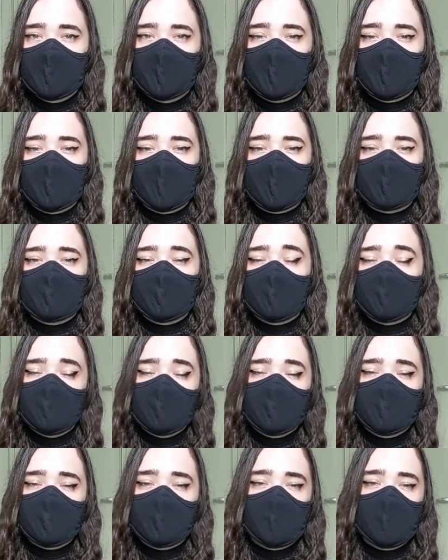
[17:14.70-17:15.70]
I don't
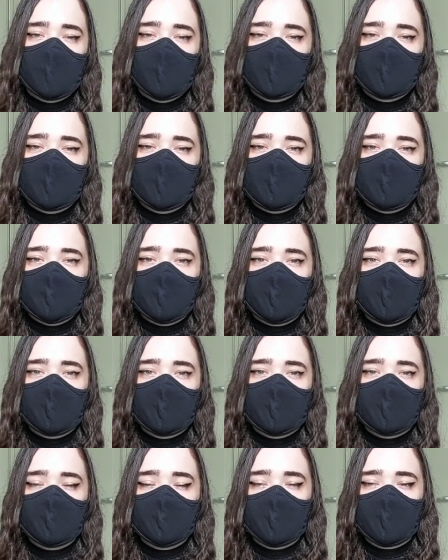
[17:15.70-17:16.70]
even know at this point
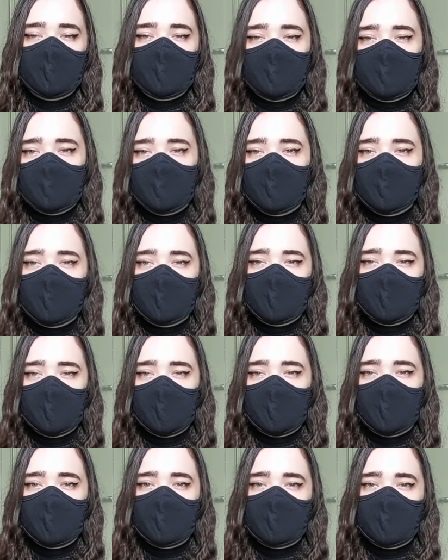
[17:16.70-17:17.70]
if I'm still going to be
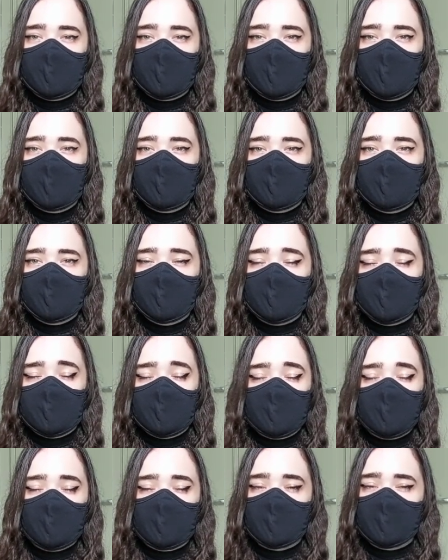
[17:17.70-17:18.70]
able to go to
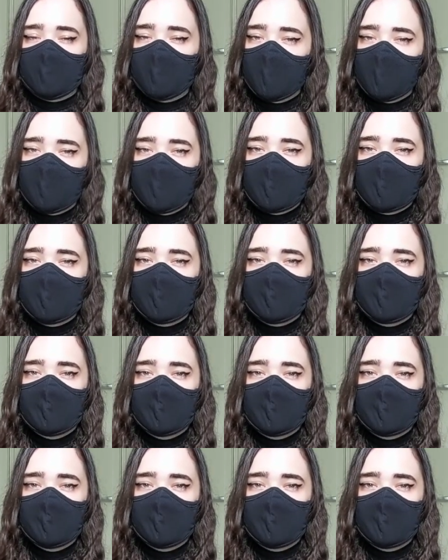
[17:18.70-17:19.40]
physical therapy